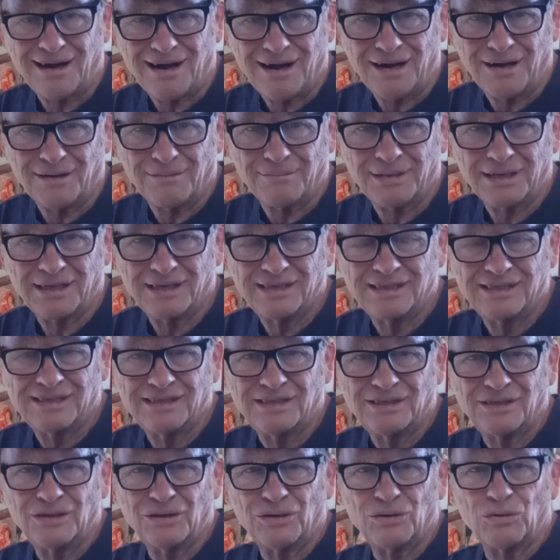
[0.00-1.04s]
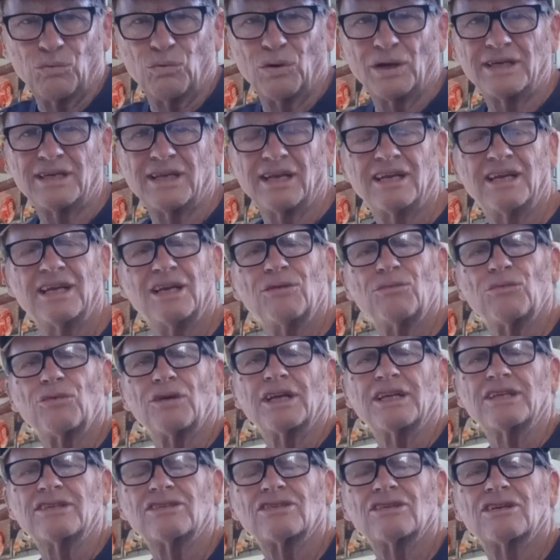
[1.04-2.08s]
Cobb? When did he
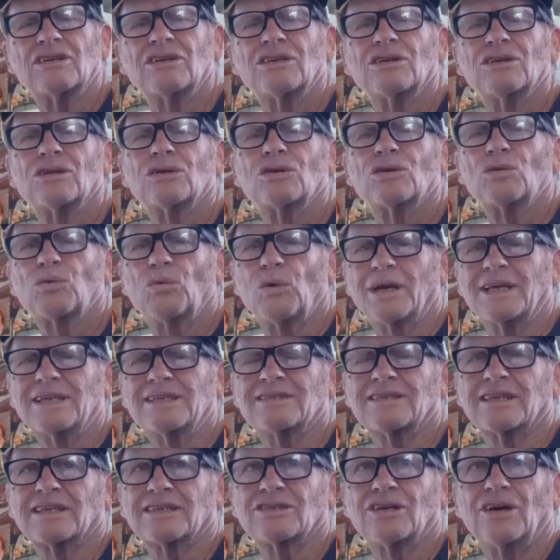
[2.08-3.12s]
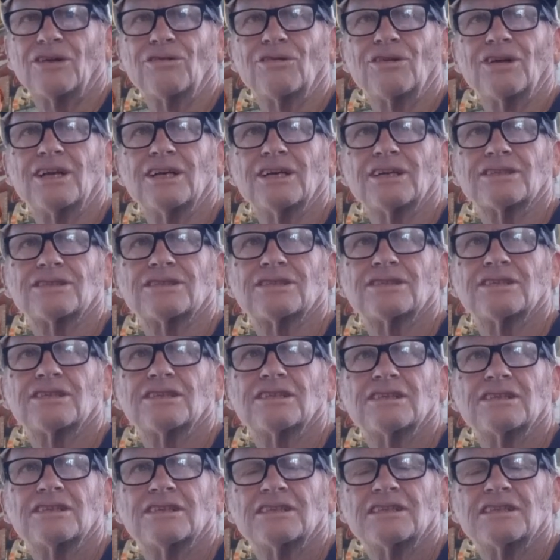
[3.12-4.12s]
reach 2,600 hits?